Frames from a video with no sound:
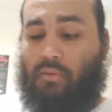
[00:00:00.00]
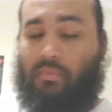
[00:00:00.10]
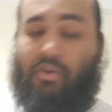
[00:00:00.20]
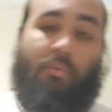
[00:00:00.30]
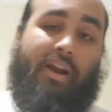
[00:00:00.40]

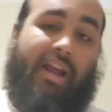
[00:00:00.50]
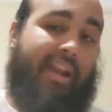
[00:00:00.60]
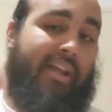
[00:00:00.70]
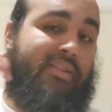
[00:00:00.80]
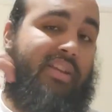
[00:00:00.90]
We know why
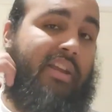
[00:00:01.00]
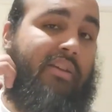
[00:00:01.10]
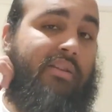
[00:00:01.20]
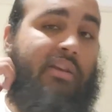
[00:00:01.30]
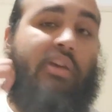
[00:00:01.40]
that is. He
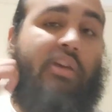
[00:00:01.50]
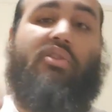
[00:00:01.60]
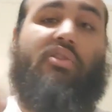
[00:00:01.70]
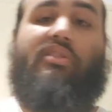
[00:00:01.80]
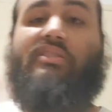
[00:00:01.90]
that
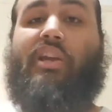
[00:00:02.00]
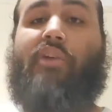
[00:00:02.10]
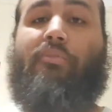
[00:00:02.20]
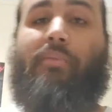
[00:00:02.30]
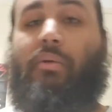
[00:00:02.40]
turneth his
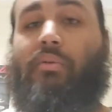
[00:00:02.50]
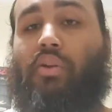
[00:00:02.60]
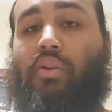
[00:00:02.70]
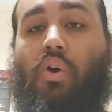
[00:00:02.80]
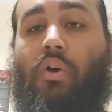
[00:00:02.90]
ear from hearing the
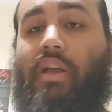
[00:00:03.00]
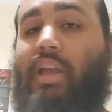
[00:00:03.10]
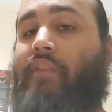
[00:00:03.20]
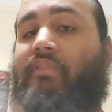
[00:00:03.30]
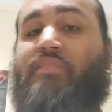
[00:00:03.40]
law,
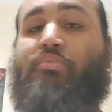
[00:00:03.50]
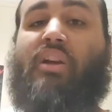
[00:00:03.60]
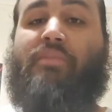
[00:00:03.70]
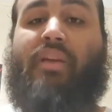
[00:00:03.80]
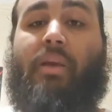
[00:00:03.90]
even his
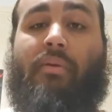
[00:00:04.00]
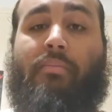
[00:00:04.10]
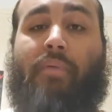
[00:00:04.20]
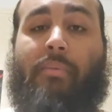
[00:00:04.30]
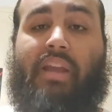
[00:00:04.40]
prayers become an
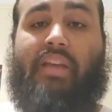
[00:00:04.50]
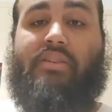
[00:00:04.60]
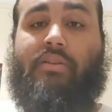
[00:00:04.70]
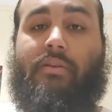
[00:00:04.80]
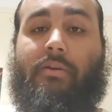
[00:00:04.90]

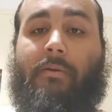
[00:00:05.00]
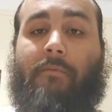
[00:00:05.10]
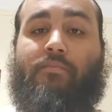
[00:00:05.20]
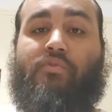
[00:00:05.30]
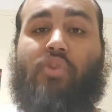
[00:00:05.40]
abomination.
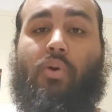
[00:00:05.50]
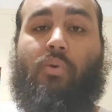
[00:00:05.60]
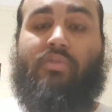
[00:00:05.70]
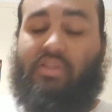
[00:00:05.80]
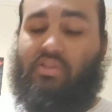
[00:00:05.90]

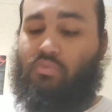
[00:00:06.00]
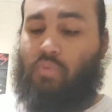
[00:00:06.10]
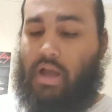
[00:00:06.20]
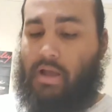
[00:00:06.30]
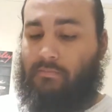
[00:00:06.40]
So this is
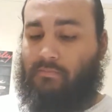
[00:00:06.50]
why.